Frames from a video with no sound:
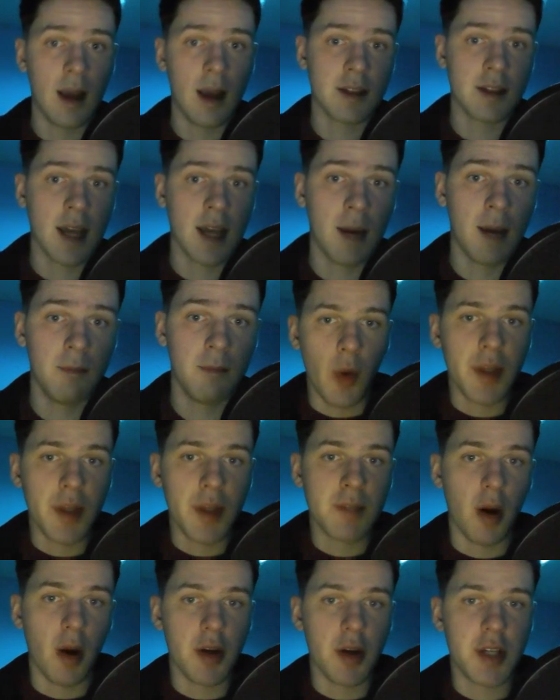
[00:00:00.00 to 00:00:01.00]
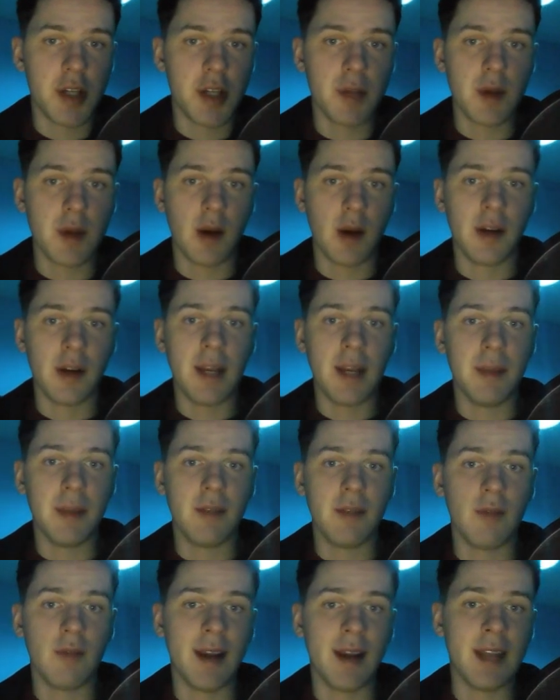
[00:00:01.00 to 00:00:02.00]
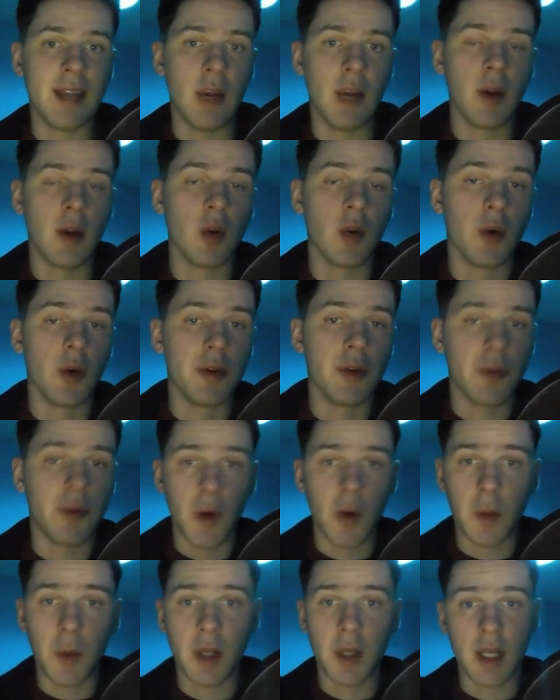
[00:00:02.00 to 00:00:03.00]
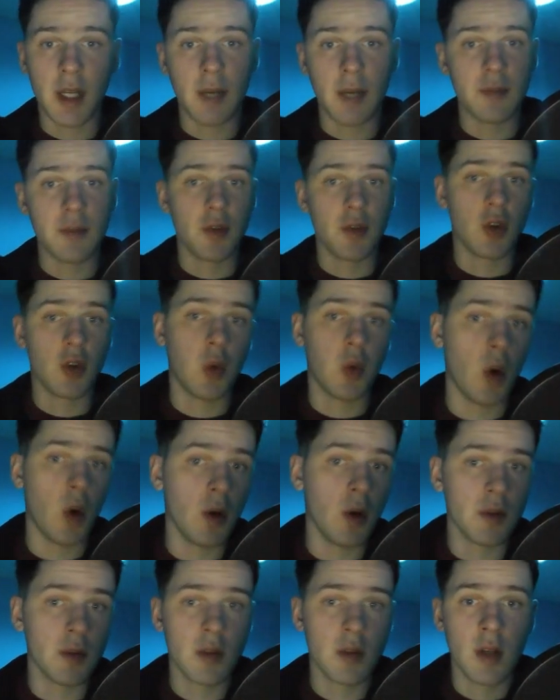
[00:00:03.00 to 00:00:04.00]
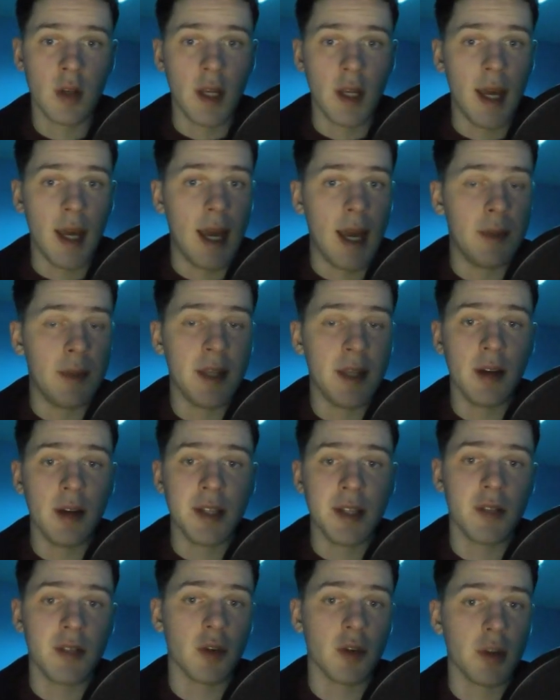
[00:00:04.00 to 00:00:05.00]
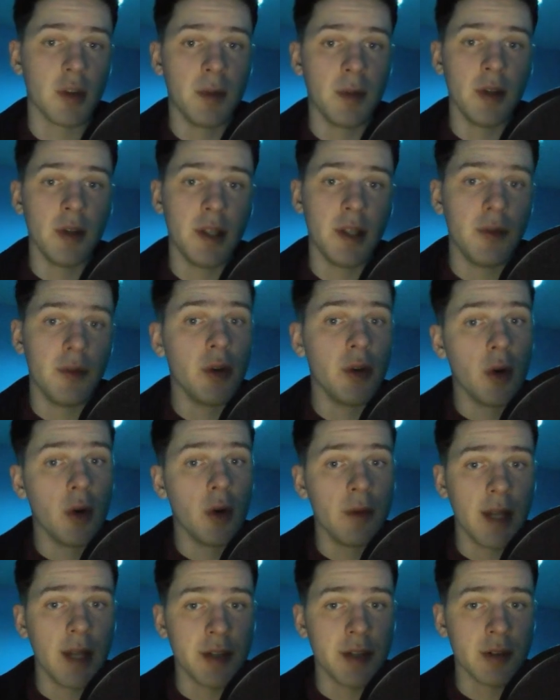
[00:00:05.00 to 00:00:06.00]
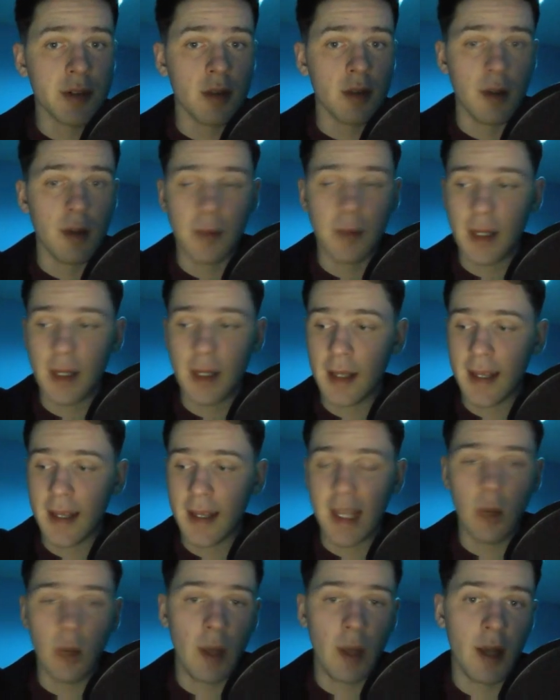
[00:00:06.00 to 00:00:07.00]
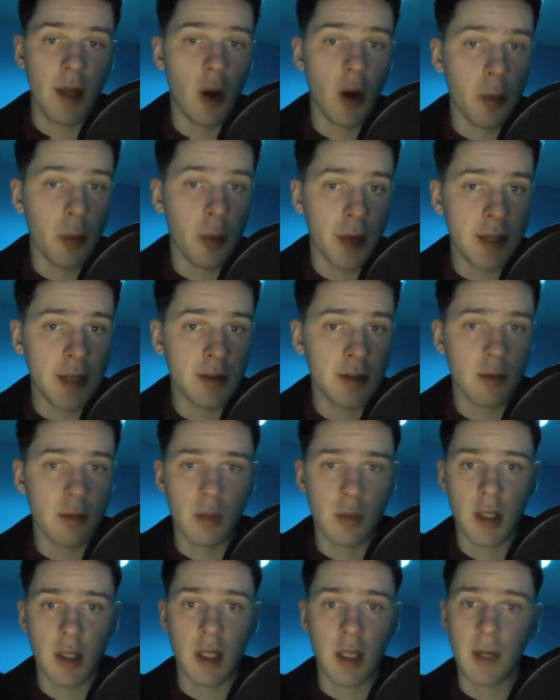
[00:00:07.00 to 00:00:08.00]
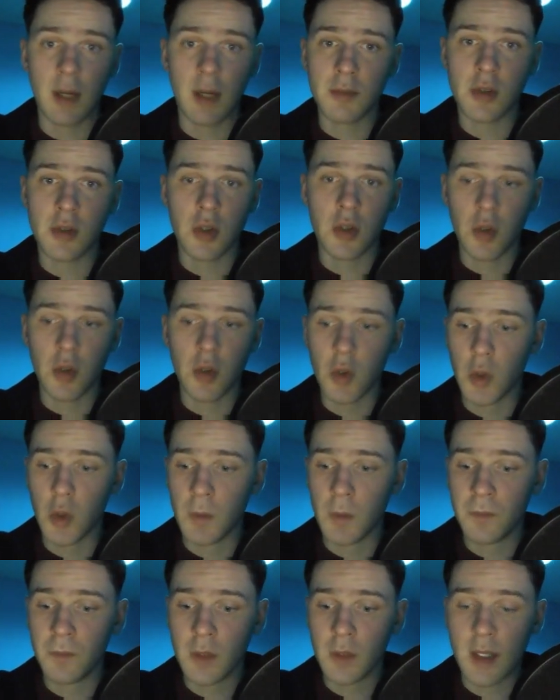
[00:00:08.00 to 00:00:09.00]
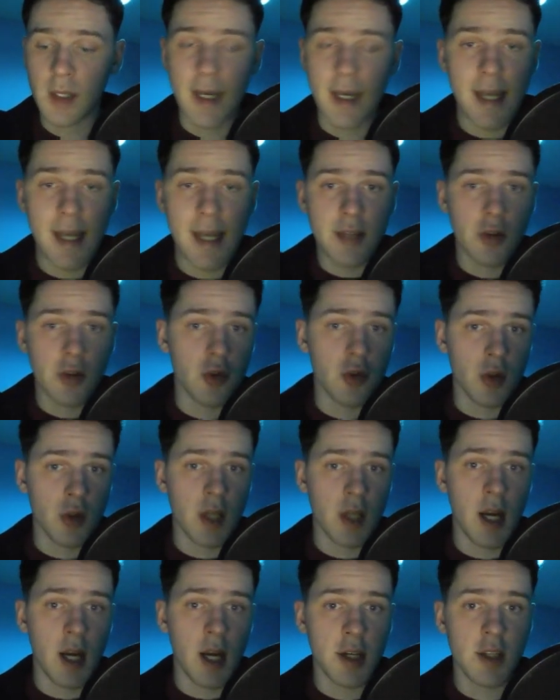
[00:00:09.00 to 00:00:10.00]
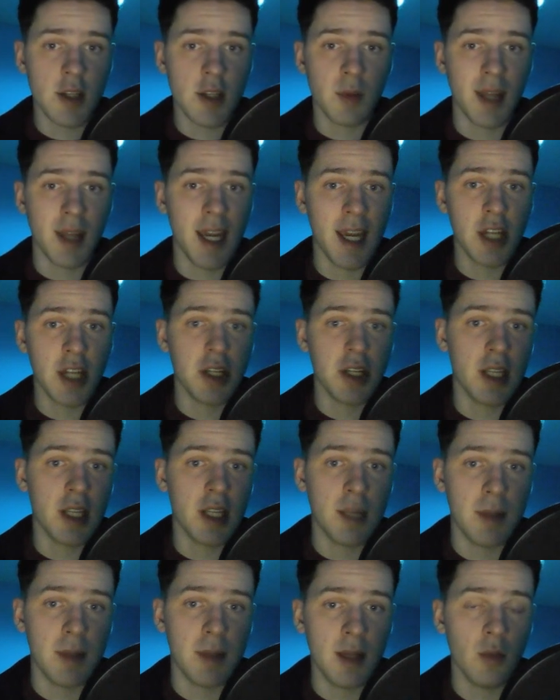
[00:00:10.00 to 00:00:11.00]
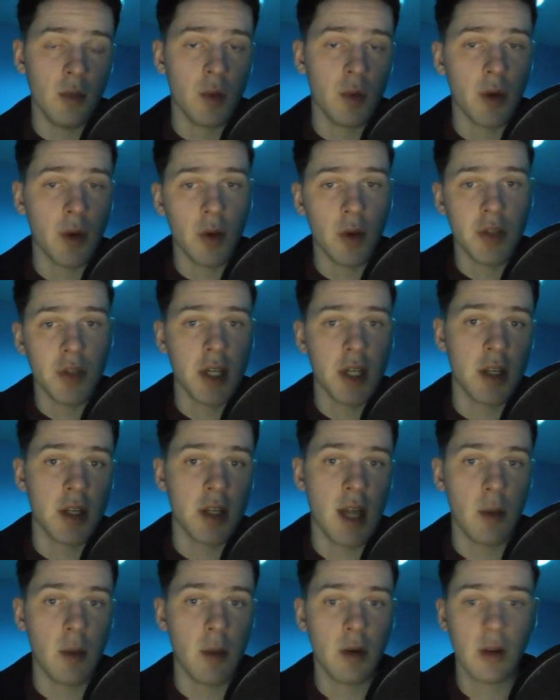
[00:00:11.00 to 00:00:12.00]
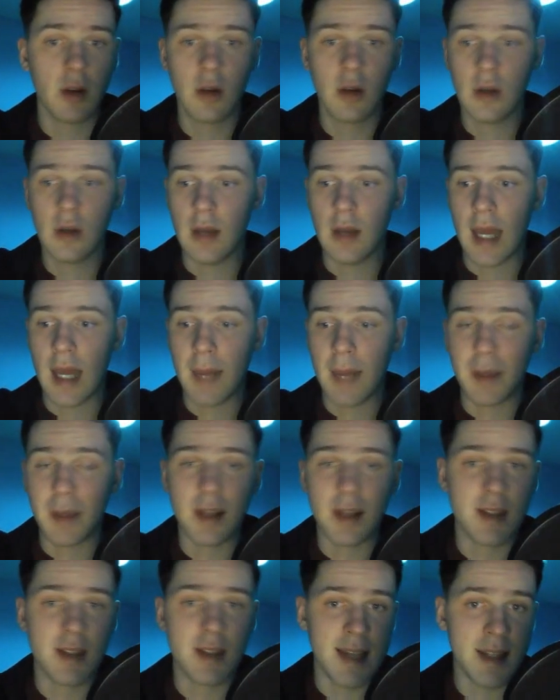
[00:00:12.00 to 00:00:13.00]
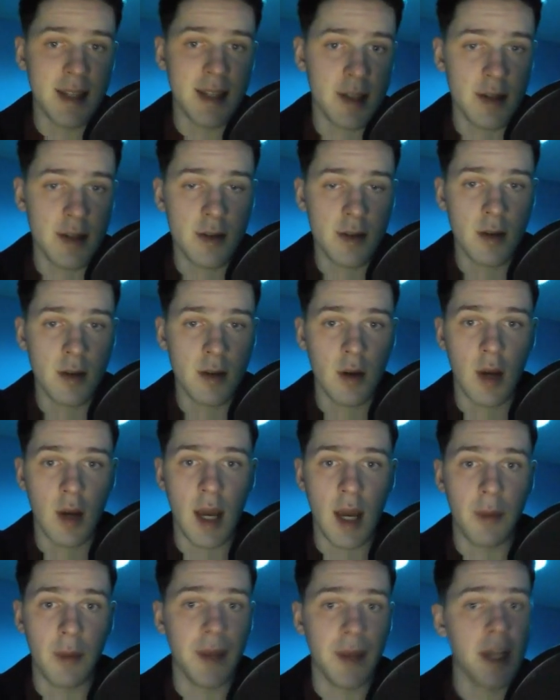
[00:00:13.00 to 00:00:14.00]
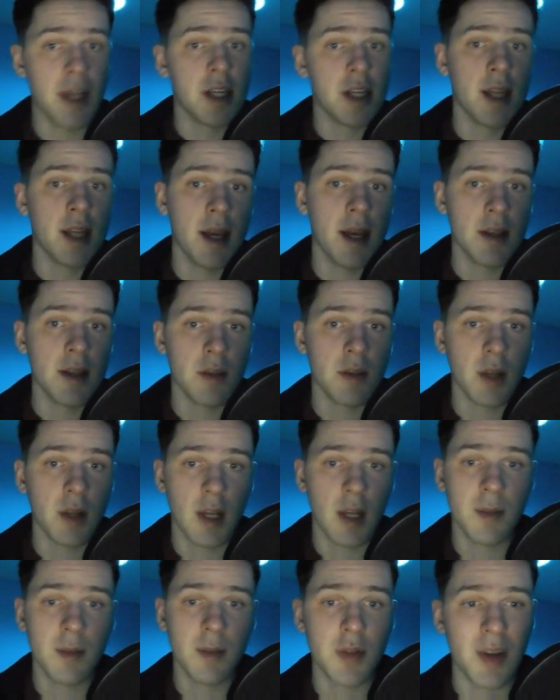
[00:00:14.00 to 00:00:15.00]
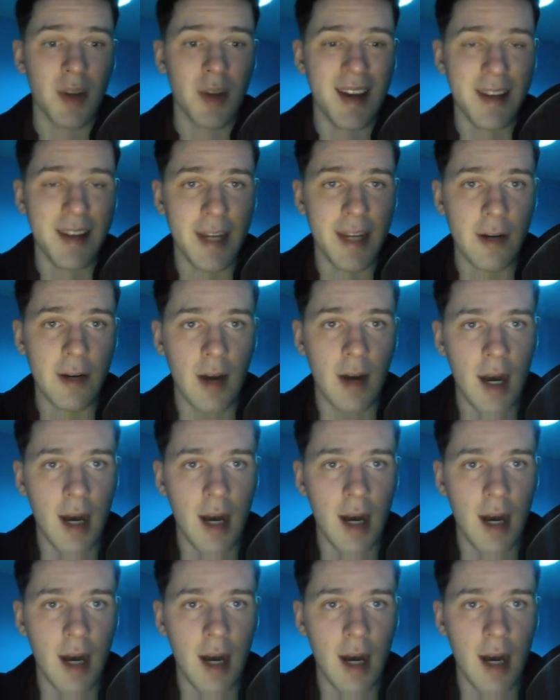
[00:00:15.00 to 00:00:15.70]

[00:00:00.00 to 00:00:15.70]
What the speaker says: a scam. These partnerships are enabling right now and going forward when it comes to Quant, DLT interoperability through the Overledger and being a gateway operator, when it comes to instant transactions with HTTP, with Constellation Network, and consensus with HTS, when it comes to Hedera